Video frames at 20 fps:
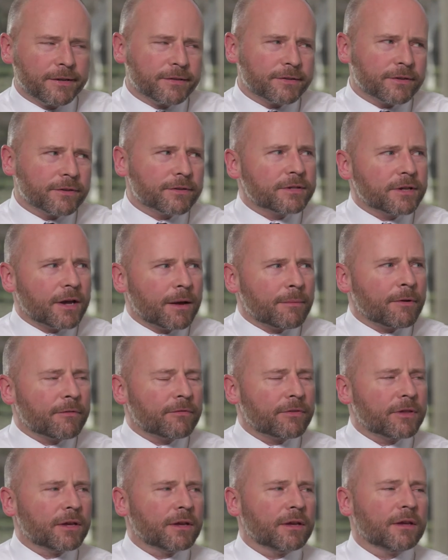So some
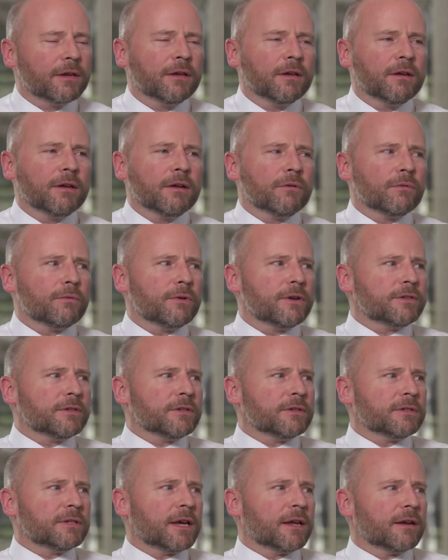of the
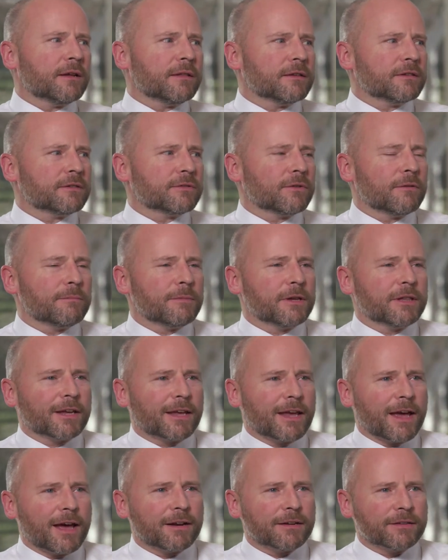recent data that's sort of been the
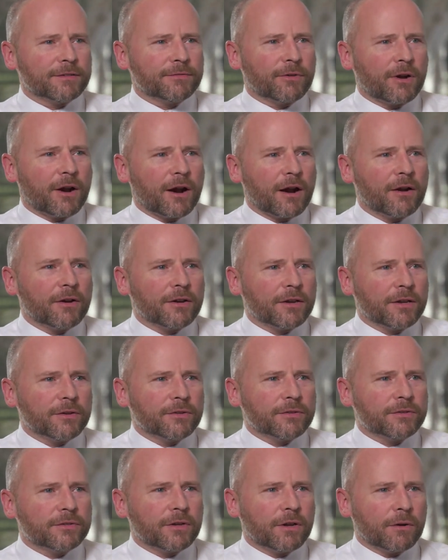catalyst for higher
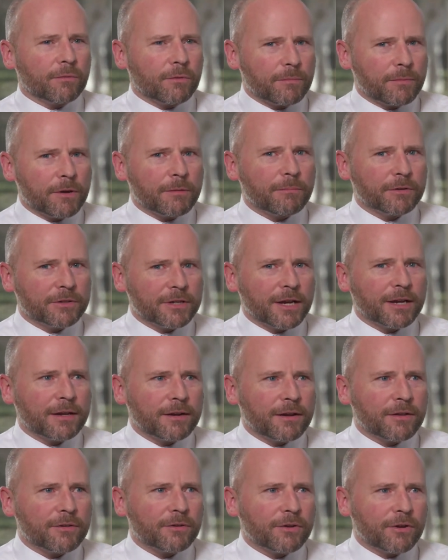yields, you know, when people take
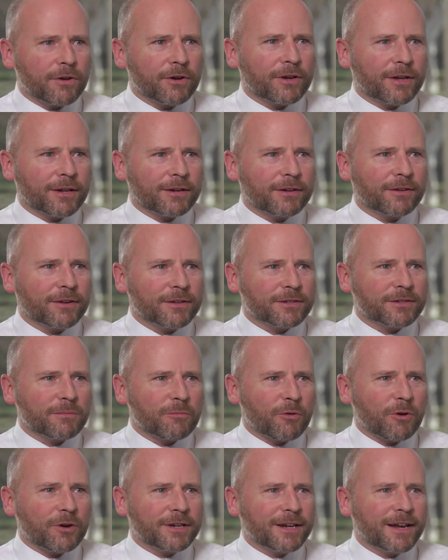another look and look at
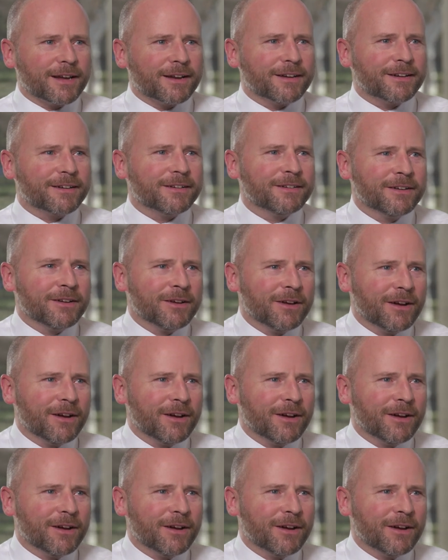some more data,